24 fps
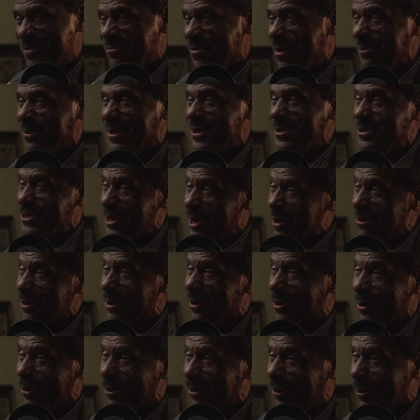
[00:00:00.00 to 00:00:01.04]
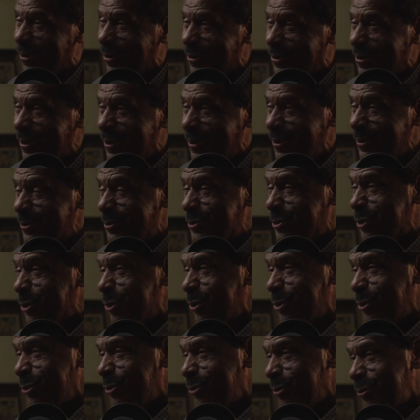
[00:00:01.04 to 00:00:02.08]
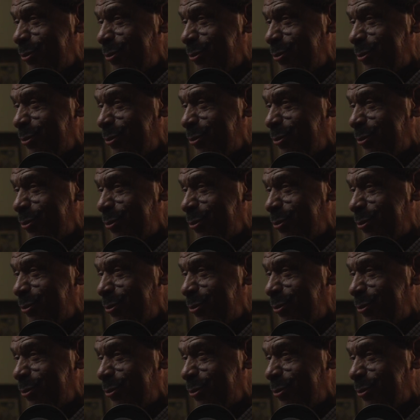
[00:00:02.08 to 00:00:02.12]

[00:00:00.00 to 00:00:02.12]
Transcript: from the Jerry curl to